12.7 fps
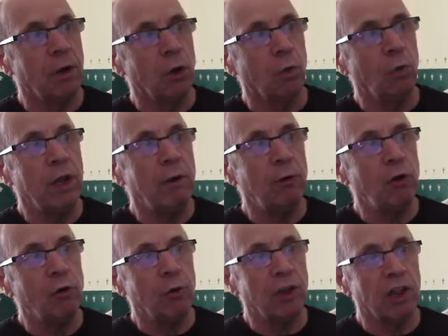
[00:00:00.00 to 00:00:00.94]
We will
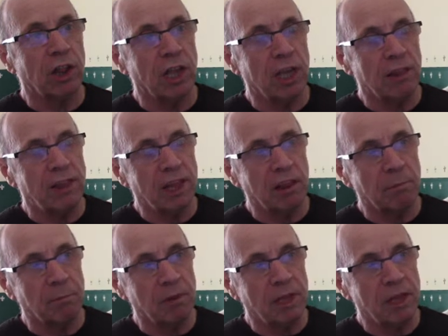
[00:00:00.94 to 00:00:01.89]
always, in this
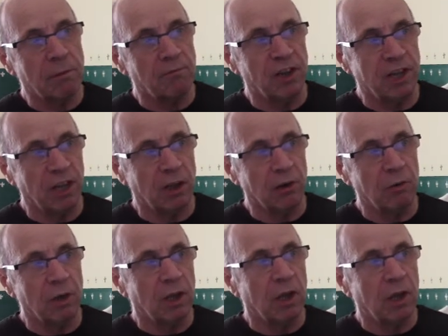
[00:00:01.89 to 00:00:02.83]
video,
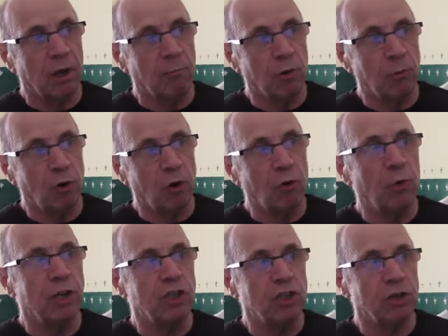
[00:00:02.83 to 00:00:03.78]
we will
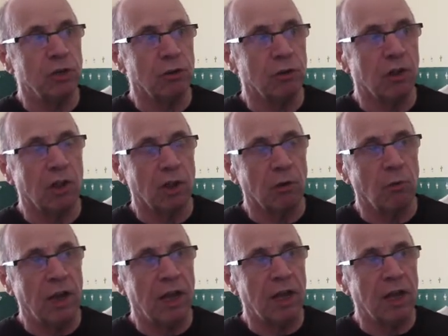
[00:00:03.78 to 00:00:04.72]
always use
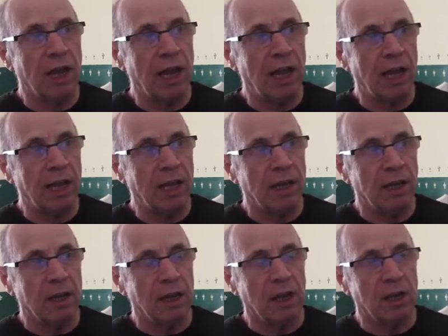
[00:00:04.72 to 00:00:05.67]
where a
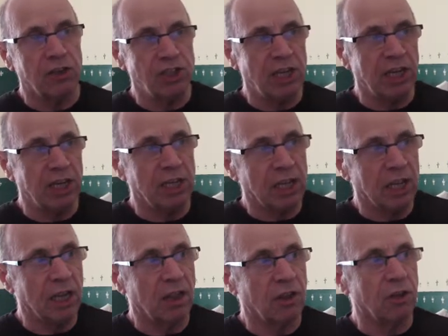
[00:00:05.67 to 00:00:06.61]
gene
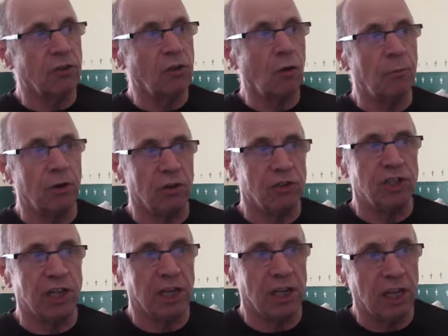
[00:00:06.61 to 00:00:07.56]
is the dominant
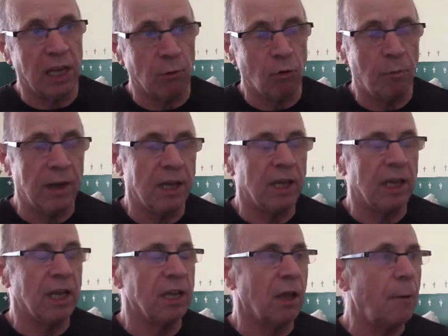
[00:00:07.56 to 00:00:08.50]
gene, it will be
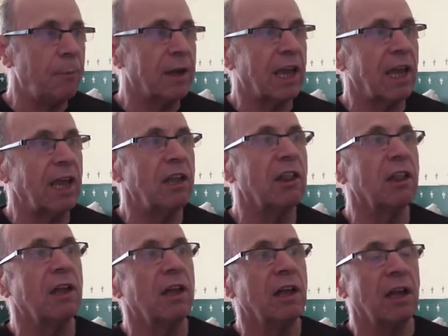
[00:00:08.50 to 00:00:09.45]
in uppercase,
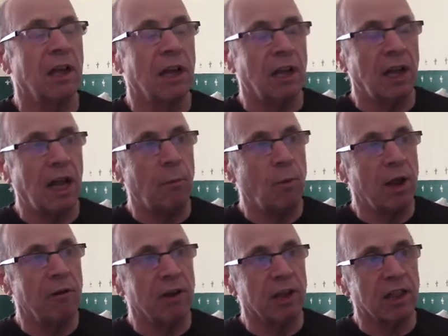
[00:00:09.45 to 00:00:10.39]
and
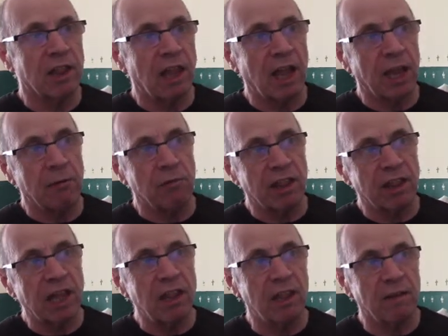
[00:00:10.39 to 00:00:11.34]
where it's a
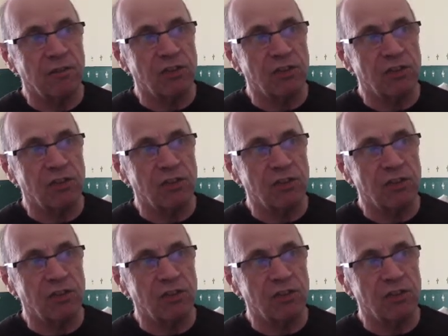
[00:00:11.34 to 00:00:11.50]
recessive